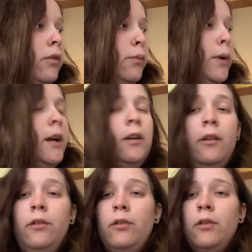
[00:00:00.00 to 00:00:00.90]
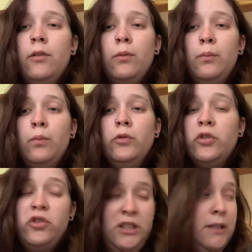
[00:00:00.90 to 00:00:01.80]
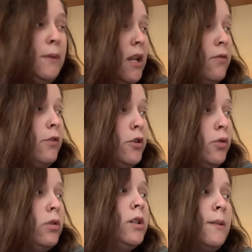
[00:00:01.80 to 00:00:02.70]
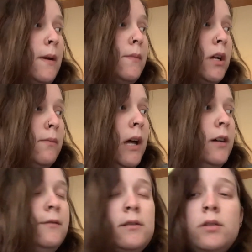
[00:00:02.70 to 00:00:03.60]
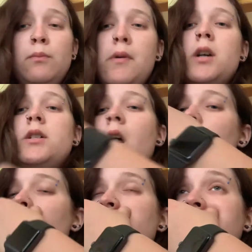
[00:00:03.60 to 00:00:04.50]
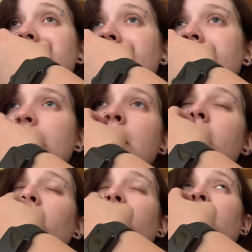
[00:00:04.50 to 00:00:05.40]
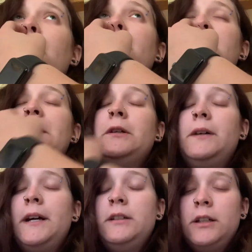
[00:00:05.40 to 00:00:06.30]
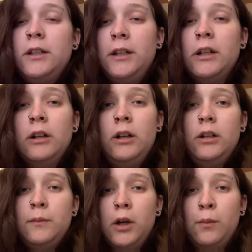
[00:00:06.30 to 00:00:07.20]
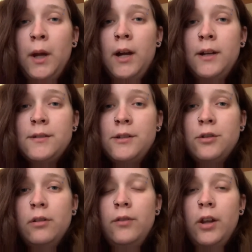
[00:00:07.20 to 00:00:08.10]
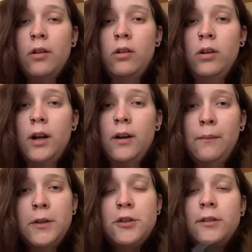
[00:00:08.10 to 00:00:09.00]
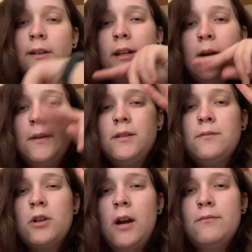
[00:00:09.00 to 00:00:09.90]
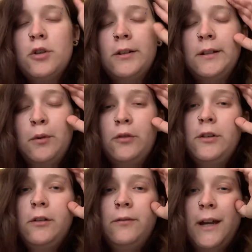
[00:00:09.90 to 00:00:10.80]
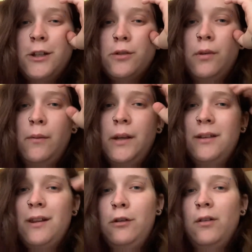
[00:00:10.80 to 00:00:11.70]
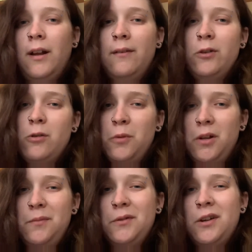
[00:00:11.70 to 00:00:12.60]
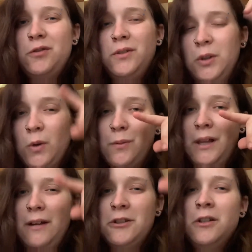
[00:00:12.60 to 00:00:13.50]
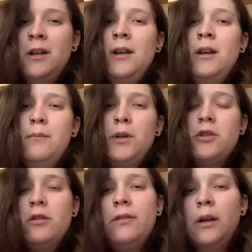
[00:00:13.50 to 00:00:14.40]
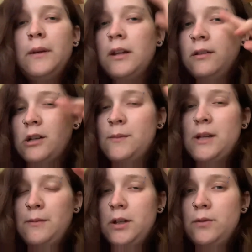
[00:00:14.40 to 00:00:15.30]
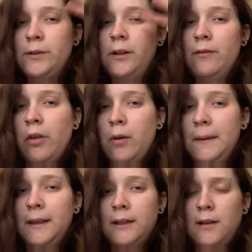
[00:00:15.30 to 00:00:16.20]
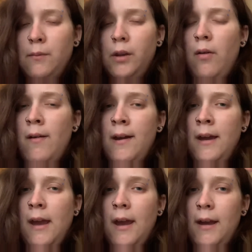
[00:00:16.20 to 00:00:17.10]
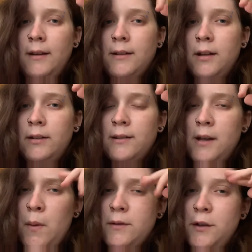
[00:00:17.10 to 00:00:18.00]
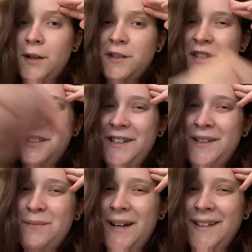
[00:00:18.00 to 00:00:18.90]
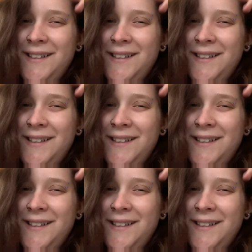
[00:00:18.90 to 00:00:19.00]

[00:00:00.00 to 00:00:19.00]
Paris is just sitting by the front door because my mom left, but she's crazy. So I'm gonna go ahead and end it here. I hope you guys enjoyed the video. Make sure to like, comment, subscribe, turn on the post notification bell because I do not have a normal upload schedule, nor will I ever. Make sure to follow me on Instagram, Snapchat, and Twitter. Everything will be linked down below. And until next time, I'll see you guys on the internet. Bye!